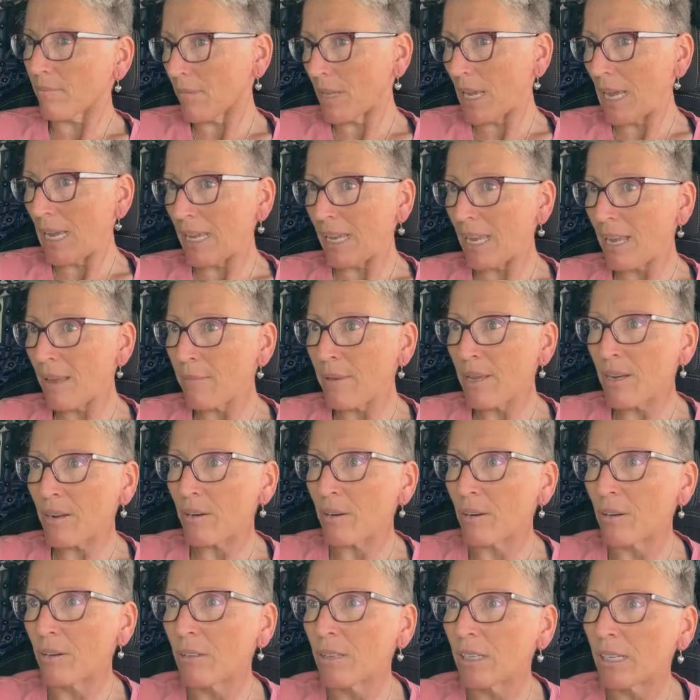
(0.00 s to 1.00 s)
I came here
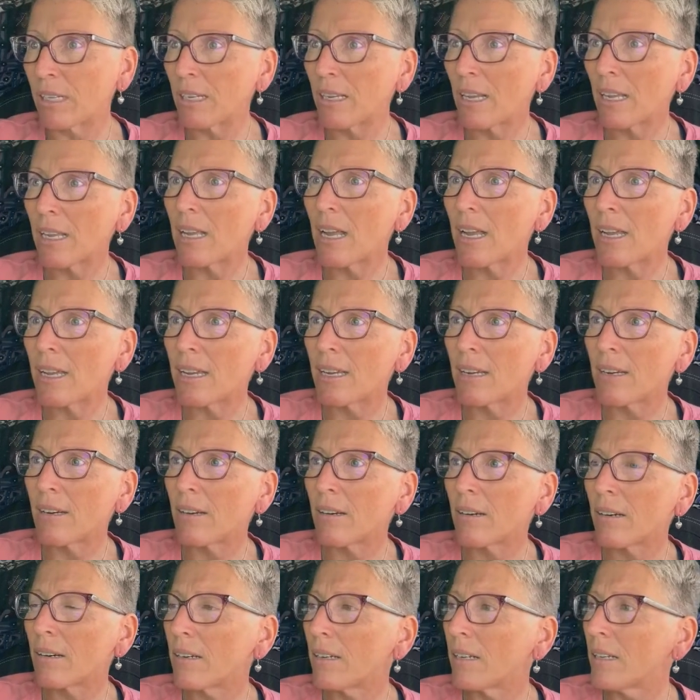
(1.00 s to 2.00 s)
early. I got
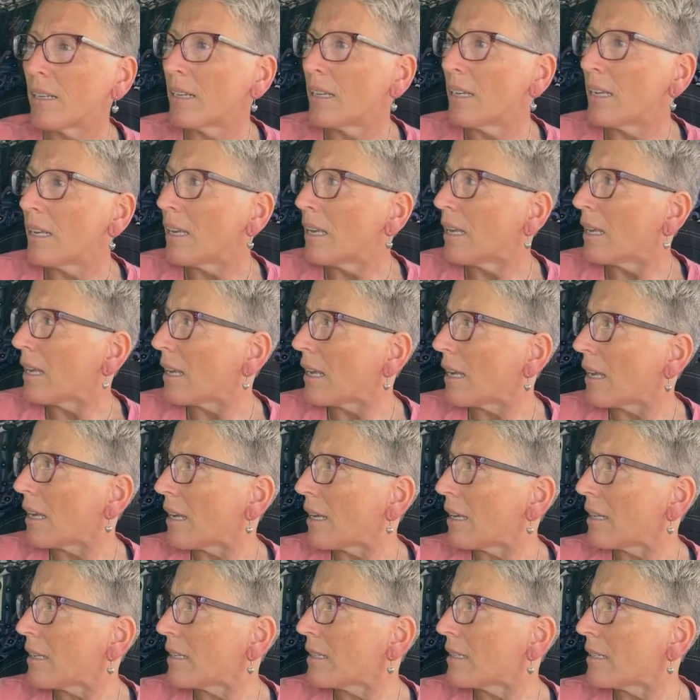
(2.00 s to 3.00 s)
here
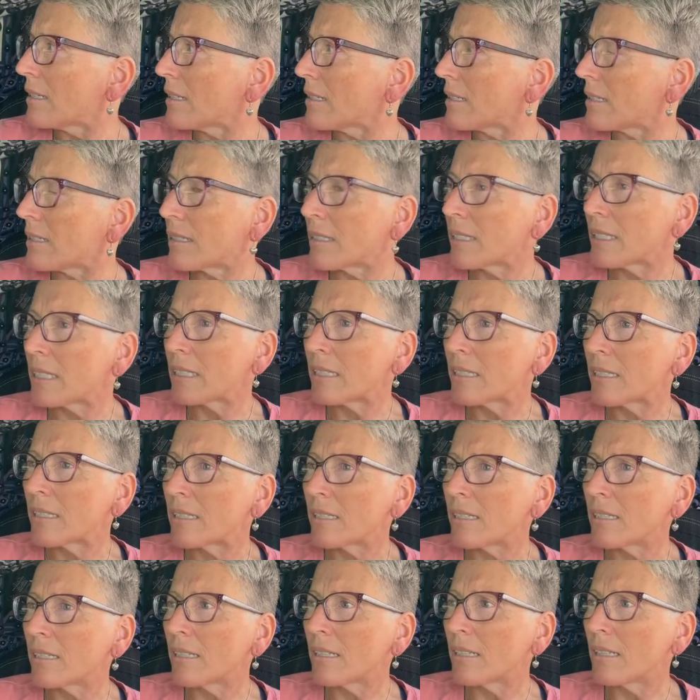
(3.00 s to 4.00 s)
at
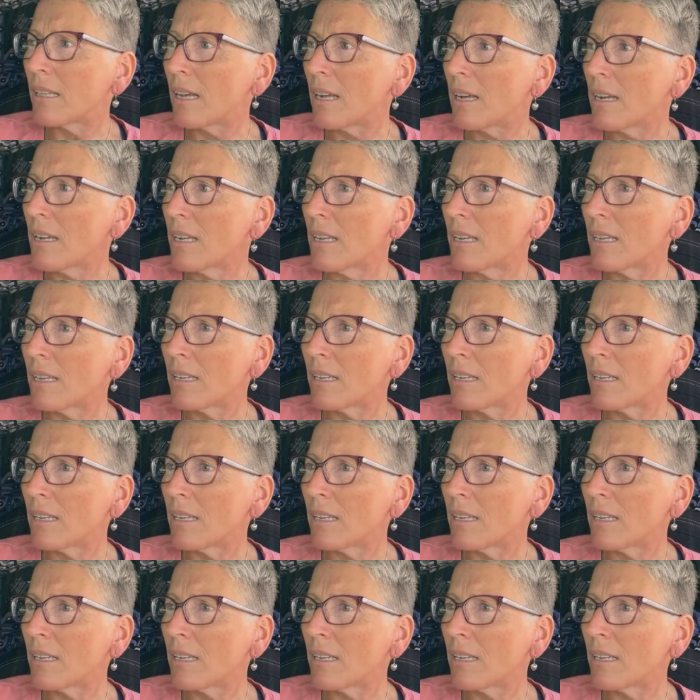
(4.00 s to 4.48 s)
6 o'clock